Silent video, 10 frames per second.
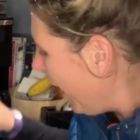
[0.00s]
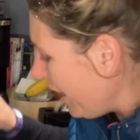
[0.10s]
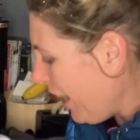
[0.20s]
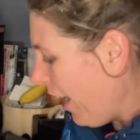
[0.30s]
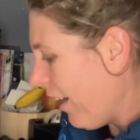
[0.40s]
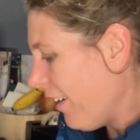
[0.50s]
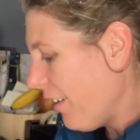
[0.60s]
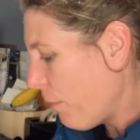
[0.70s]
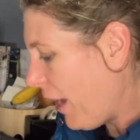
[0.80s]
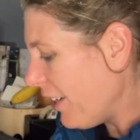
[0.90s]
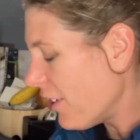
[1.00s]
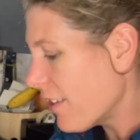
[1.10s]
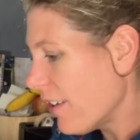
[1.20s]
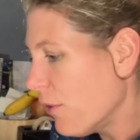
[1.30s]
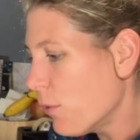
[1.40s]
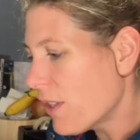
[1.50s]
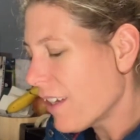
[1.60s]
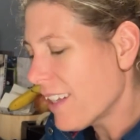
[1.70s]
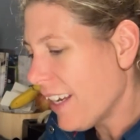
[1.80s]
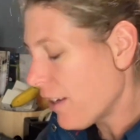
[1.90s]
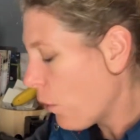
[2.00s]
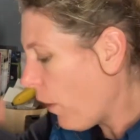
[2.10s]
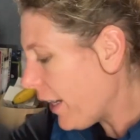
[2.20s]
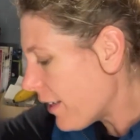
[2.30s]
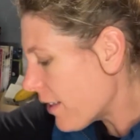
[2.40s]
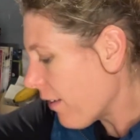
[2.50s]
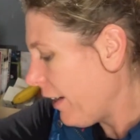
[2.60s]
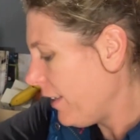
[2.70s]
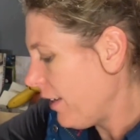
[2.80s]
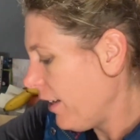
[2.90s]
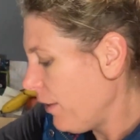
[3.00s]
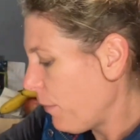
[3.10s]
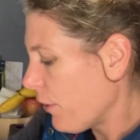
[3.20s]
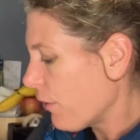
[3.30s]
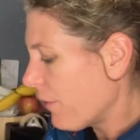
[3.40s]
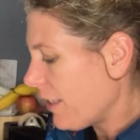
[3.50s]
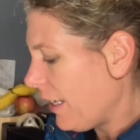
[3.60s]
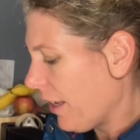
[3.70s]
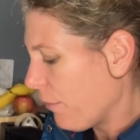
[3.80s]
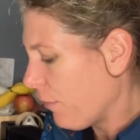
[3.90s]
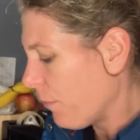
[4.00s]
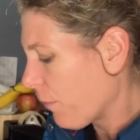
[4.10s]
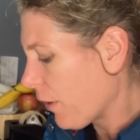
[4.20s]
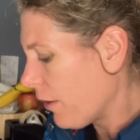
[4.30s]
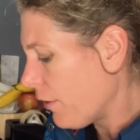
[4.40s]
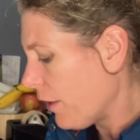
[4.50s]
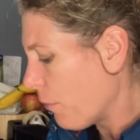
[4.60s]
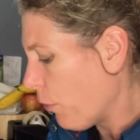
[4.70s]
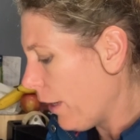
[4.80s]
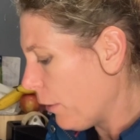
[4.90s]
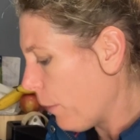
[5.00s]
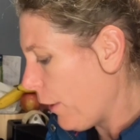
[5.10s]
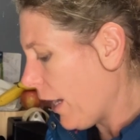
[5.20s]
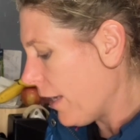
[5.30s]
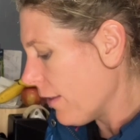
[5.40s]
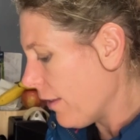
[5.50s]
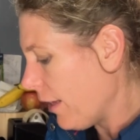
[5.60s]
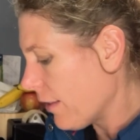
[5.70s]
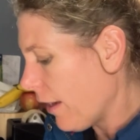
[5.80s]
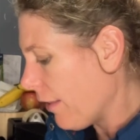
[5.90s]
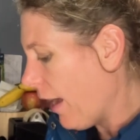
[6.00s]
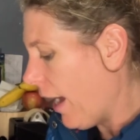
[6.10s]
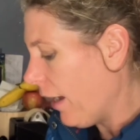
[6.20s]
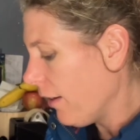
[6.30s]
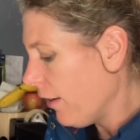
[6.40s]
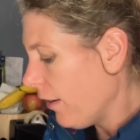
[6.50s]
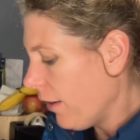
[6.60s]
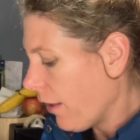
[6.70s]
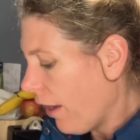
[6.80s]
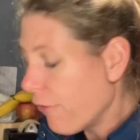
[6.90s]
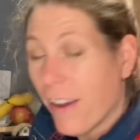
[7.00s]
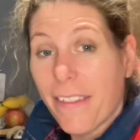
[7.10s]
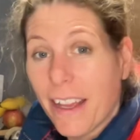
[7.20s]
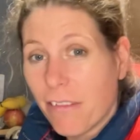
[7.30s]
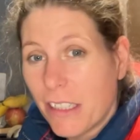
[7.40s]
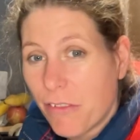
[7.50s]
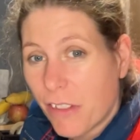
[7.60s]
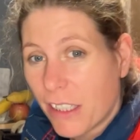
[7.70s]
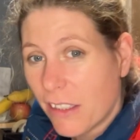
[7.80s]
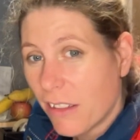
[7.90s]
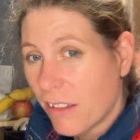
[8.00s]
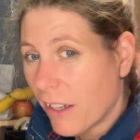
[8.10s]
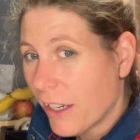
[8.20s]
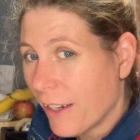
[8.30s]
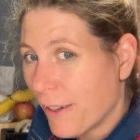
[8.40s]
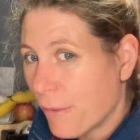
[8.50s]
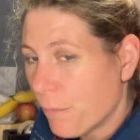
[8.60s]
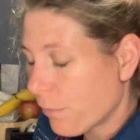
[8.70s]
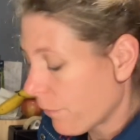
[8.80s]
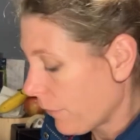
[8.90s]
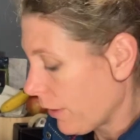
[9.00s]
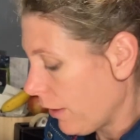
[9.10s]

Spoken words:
yeah, patience, and also because I get quite excited because obviously like doing the bridal bouquets and things like that, I find that really fun. And